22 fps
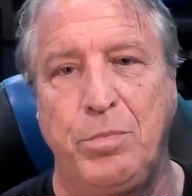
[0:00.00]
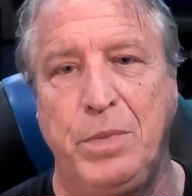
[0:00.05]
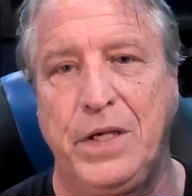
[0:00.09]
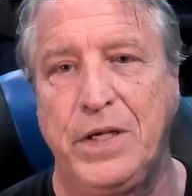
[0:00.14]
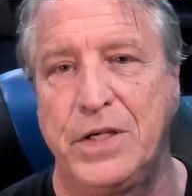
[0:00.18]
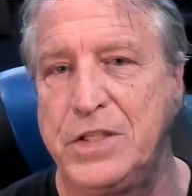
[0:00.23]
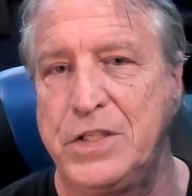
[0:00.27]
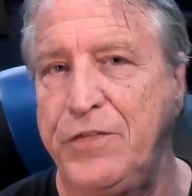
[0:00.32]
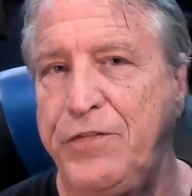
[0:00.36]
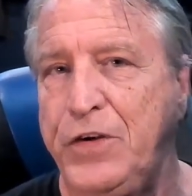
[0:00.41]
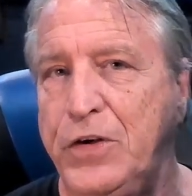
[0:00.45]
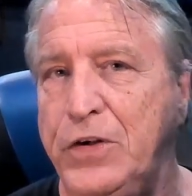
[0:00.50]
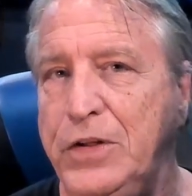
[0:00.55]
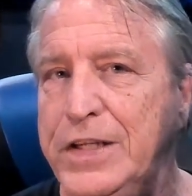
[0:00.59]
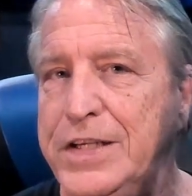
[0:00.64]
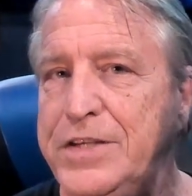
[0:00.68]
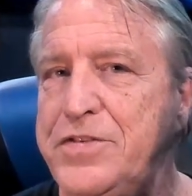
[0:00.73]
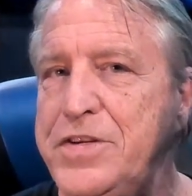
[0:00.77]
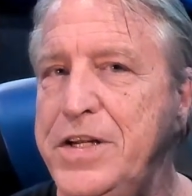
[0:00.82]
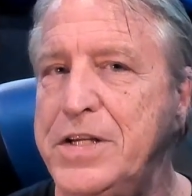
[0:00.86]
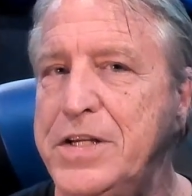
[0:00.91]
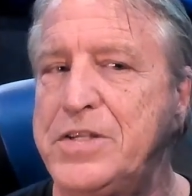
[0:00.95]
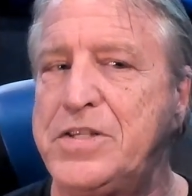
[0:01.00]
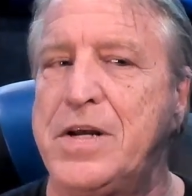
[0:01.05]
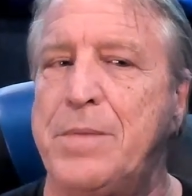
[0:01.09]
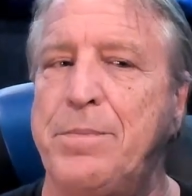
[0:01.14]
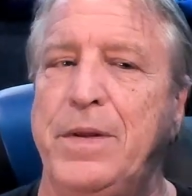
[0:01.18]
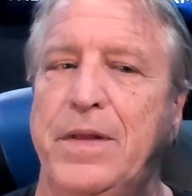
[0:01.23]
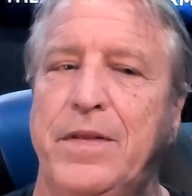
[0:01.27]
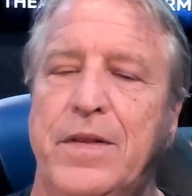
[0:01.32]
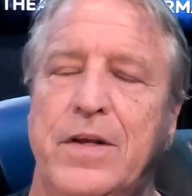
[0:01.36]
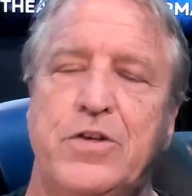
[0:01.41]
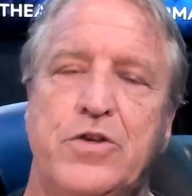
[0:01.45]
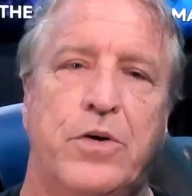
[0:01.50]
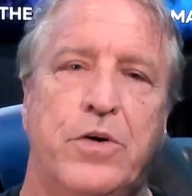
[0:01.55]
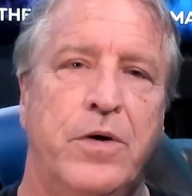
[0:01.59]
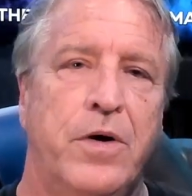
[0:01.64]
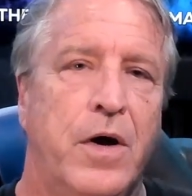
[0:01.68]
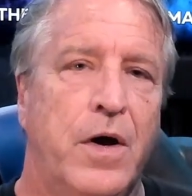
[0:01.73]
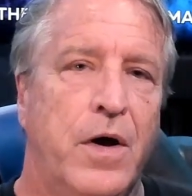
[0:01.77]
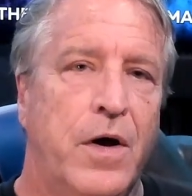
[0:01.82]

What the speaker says: Because if you're listening to something that you're